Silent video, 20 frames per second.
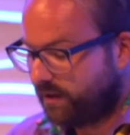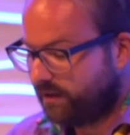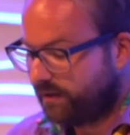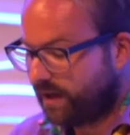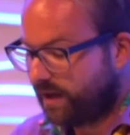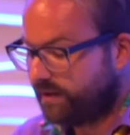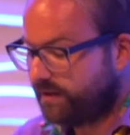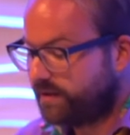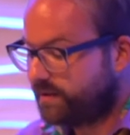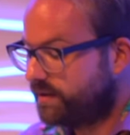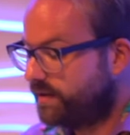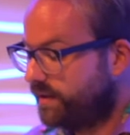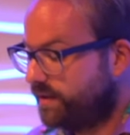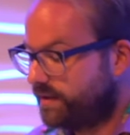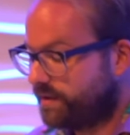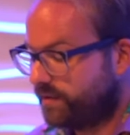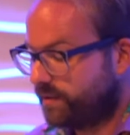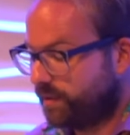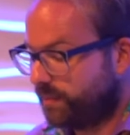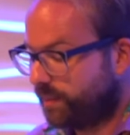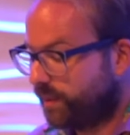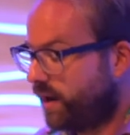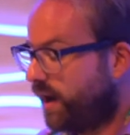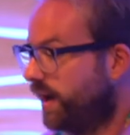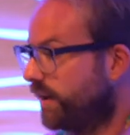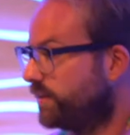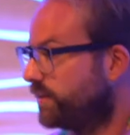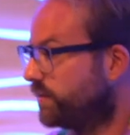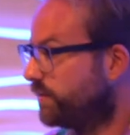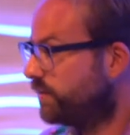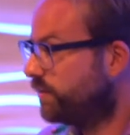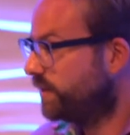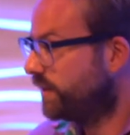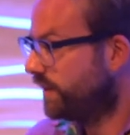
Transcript: Then this needs to apply it to the